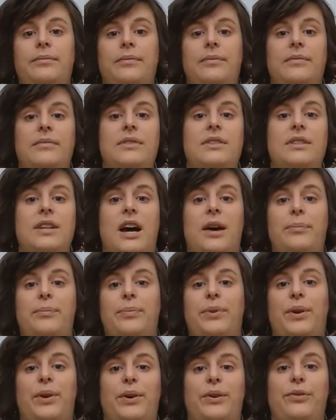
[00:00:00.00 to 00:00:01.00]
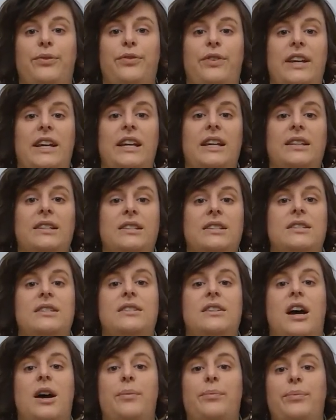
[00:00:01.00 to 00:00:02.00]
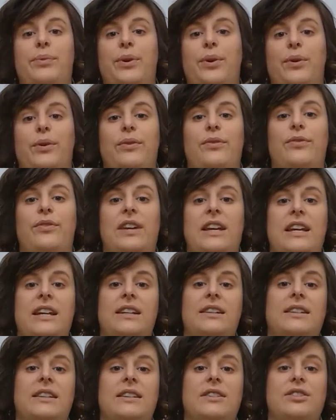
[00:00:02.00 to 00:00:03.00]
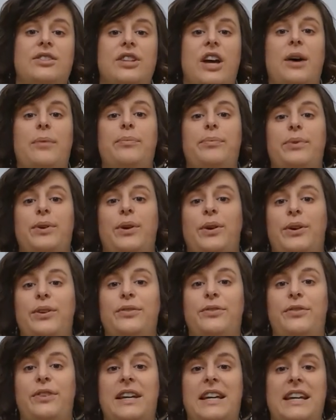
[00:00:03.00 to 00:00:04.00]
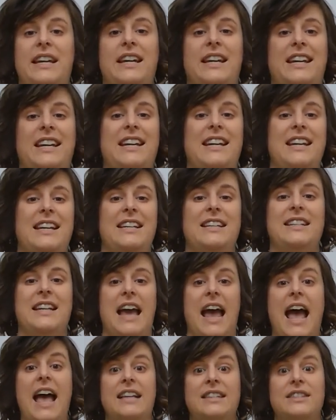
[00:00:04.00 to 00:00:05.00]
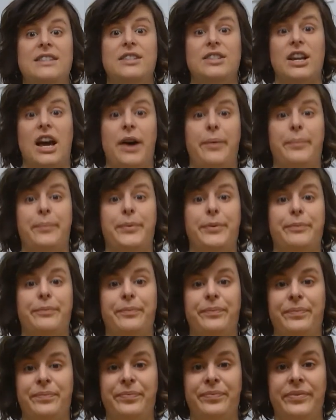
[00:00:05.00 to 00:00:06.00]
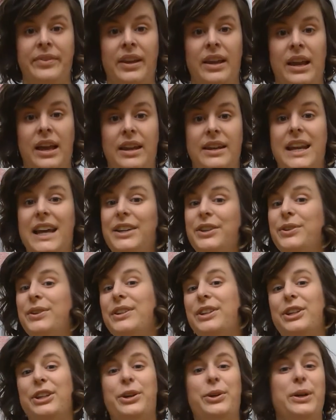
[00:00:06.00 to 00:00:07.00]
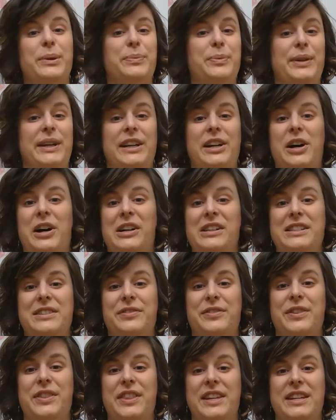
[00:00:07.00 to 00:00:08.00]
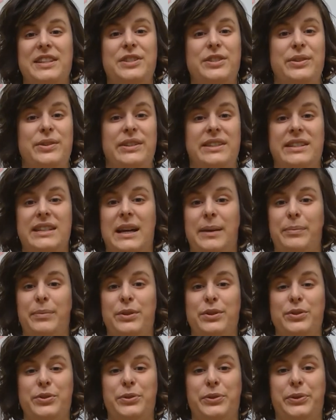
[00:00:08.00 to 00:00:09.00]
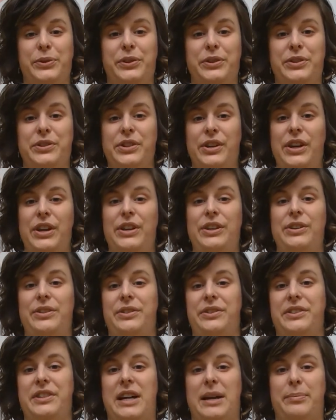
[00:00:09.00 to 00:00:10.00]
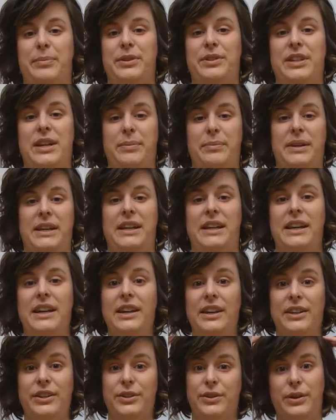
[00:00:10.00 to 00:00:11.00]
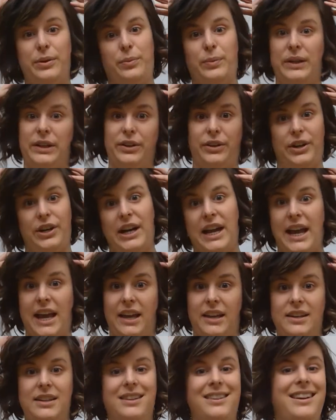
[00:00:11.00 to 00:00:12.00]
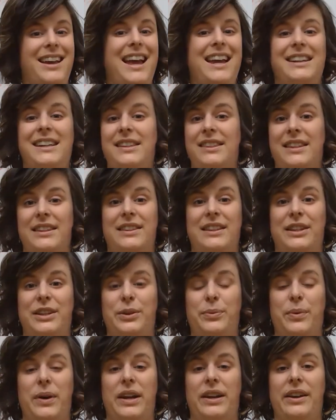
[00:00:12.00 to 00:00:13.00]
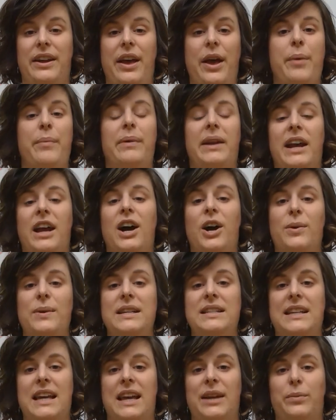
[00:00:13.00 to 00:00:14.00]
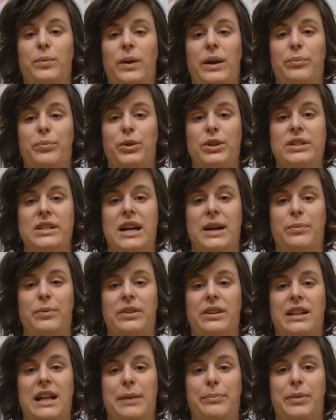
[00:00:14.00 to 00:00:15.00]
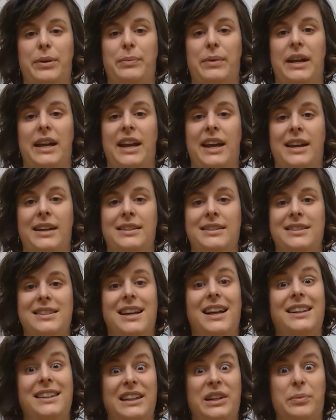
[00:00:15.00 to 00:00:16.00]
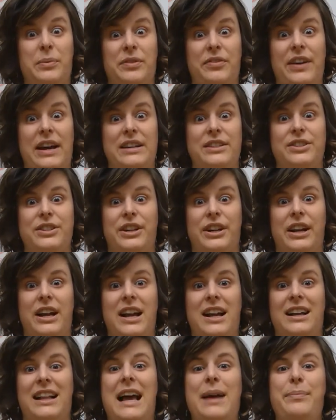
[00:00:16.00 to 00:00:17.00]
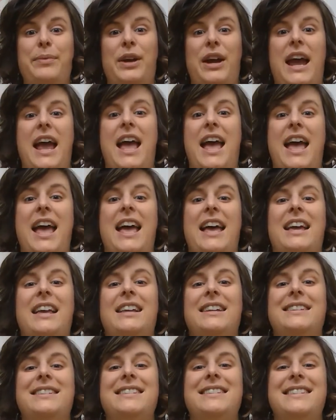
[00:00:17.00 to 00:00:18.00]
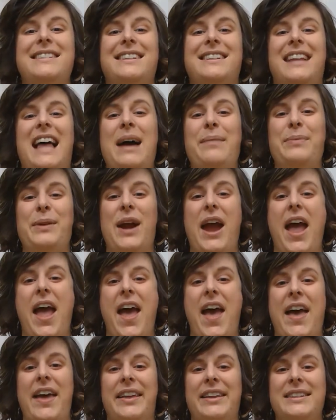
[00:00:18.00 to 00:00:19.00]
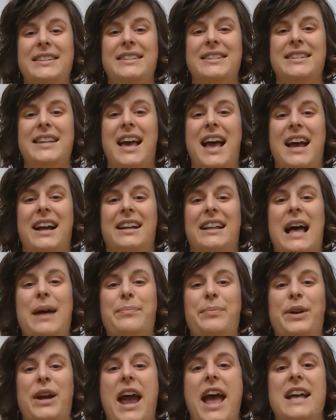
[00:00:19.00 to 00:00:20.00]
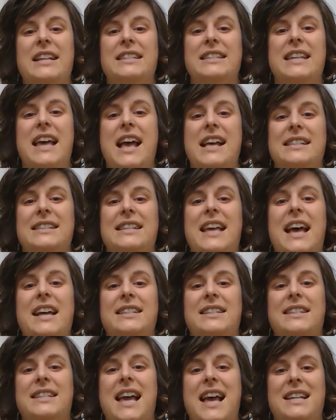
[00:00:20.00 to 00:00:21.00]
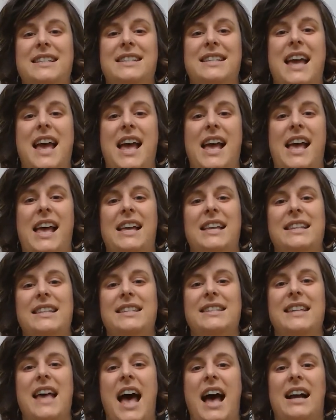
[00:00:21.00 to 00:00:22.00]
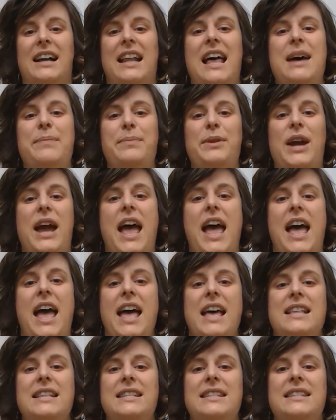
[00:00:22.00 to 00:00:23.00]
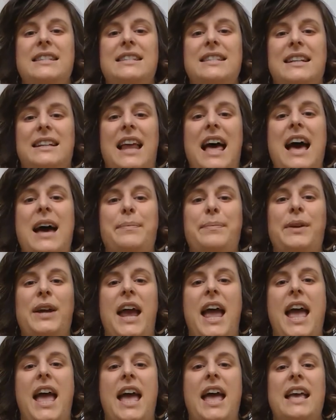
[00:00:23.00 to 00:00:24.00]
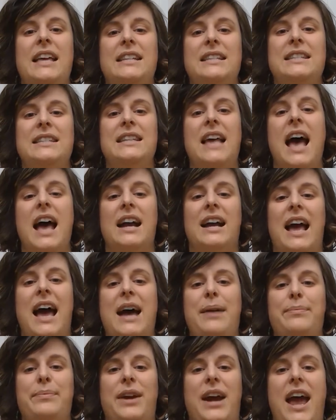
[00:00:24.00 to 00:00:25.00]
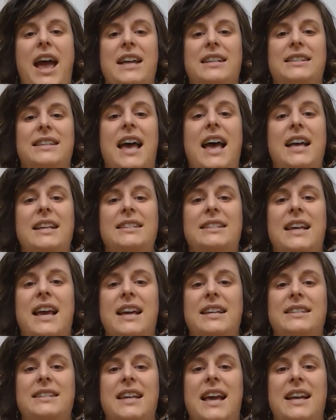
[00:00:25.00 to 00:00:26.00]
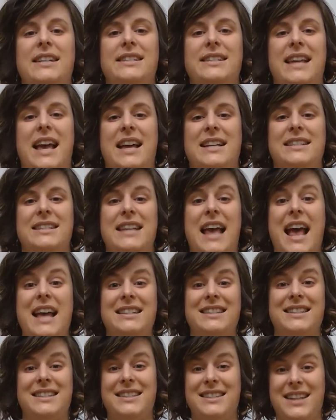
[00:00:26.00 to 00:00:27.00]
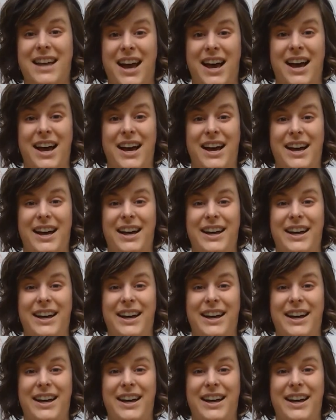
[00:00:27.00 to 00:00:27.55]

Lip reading: Stomp your feet. Stomp your feet. Stomp your feet. And stop. Now you can incorporate all different things. You can tap your shoulders, you can tap your tummy, you can wiggle your head, anything that you want. But I always end one more time with clapping my hands a little bit faster. Clap your hands, clap your hands, clap your hands, hands, hands, hands, hands. Clap your hands, clap your hands, clap your hands, hands, hands, hands, hands, and stop.